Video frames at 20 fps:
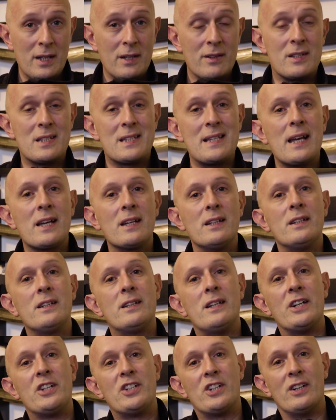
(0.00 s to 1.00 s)
The second
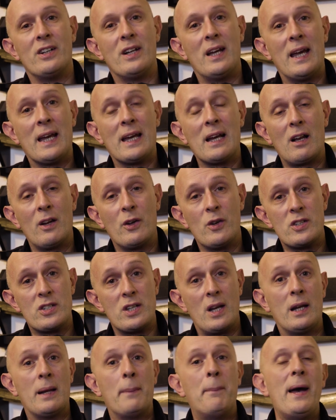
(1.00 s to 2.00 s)
edition
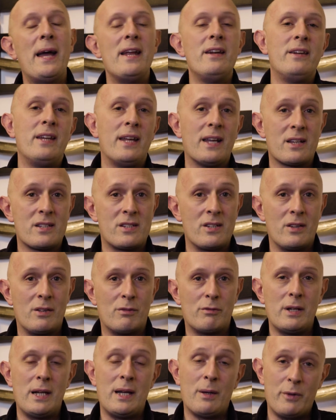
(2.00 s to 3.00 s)
includes an appendix at the
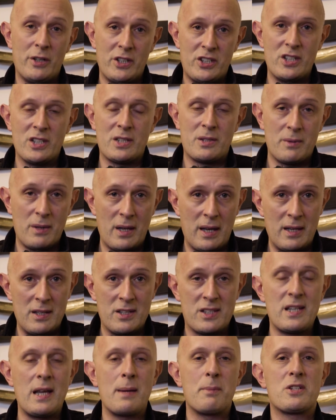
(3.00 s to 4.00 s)
rear, which is
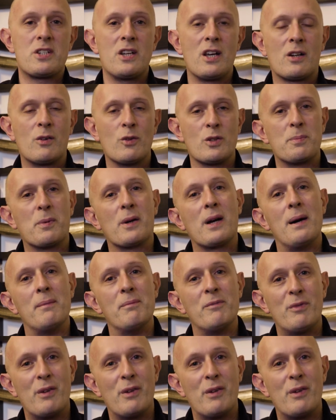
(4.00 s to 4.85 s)
in sabre circles become